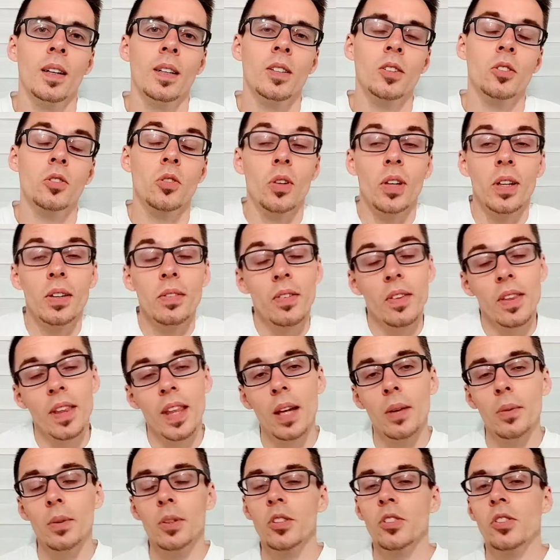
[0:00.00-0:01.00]
So even
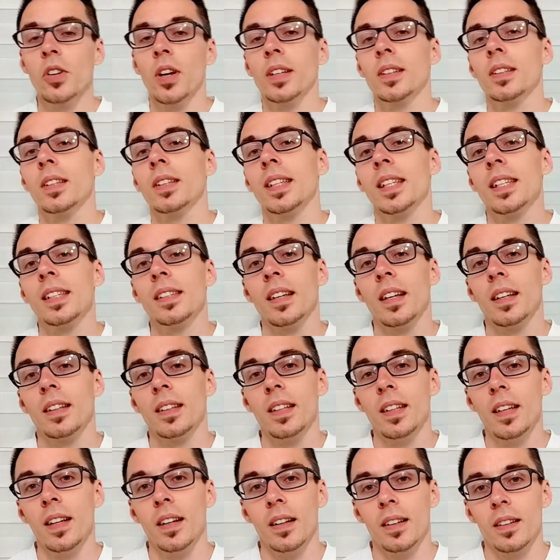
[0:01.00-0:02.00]
they rejected his
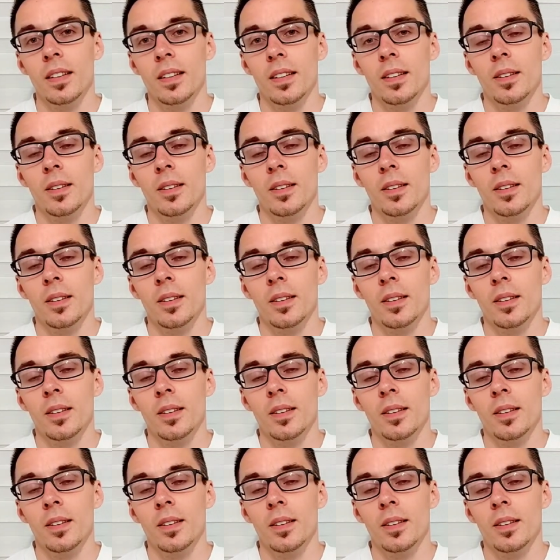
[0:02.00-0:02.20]
idea.